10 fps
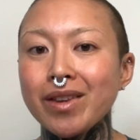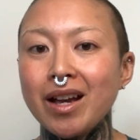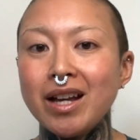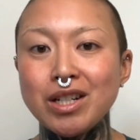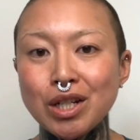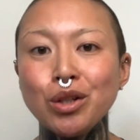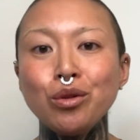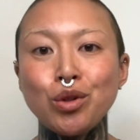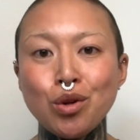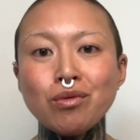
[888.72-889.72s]
until
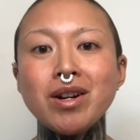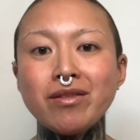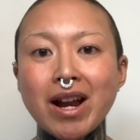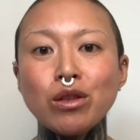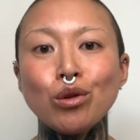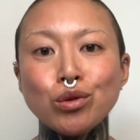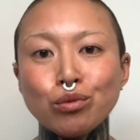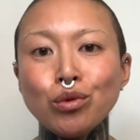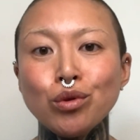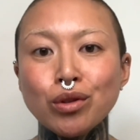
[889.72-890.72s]
you rewrite those
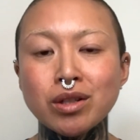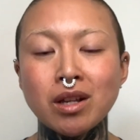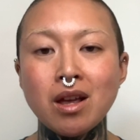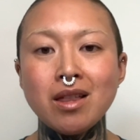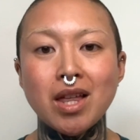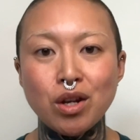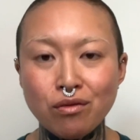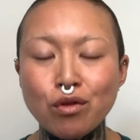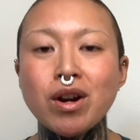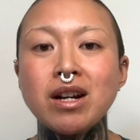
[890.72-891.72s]
rules that
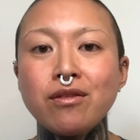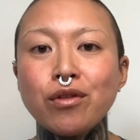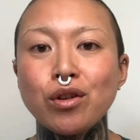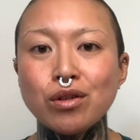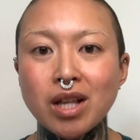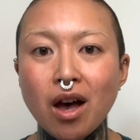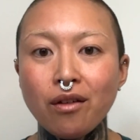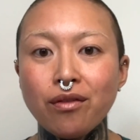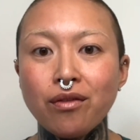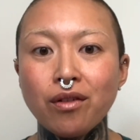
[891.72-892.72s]
you've created for
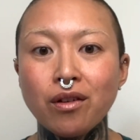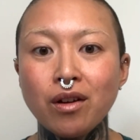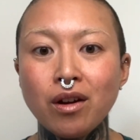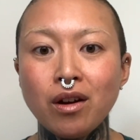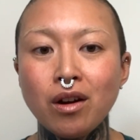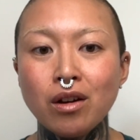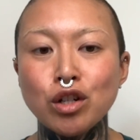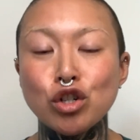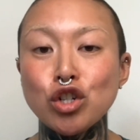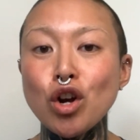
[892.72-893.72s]
yourself to
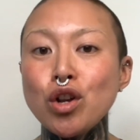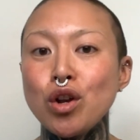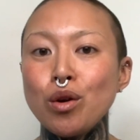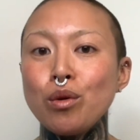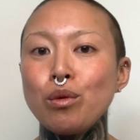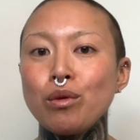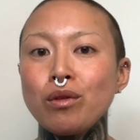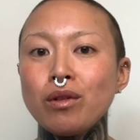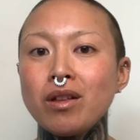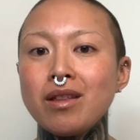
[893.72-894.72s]
show you
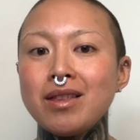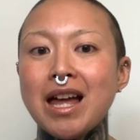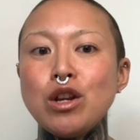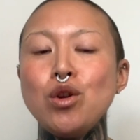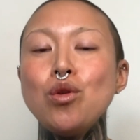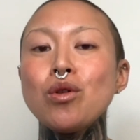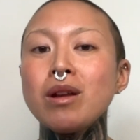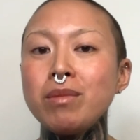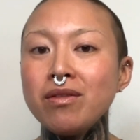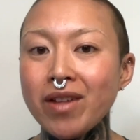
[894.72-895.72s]
that you can
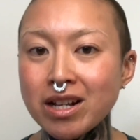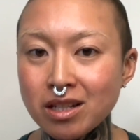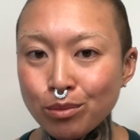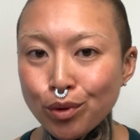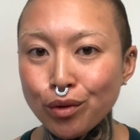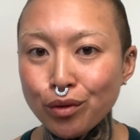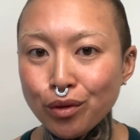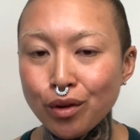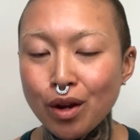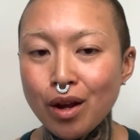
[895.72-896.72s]
be flexible,
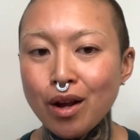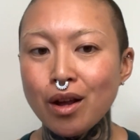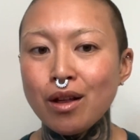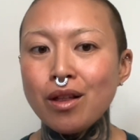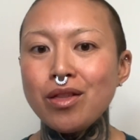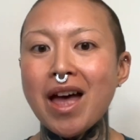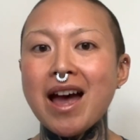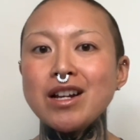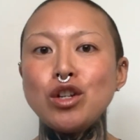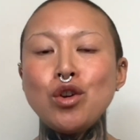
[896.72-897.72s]
that
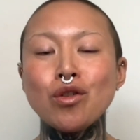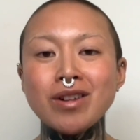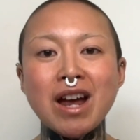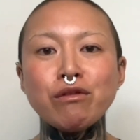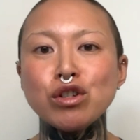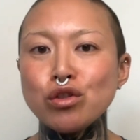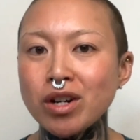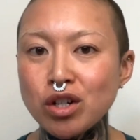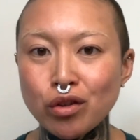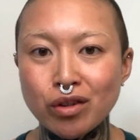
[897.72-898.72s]
you're not
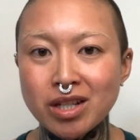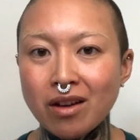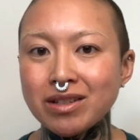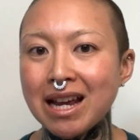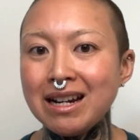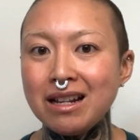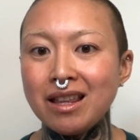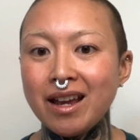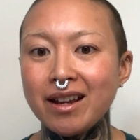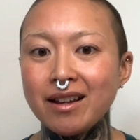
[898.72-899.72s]
restricting yourself to
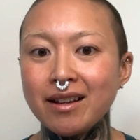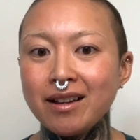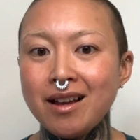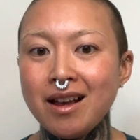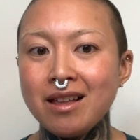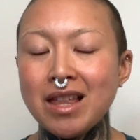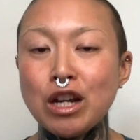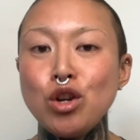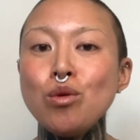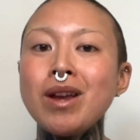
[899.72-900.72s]
anything, that
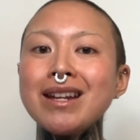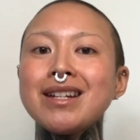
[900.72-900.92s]
you get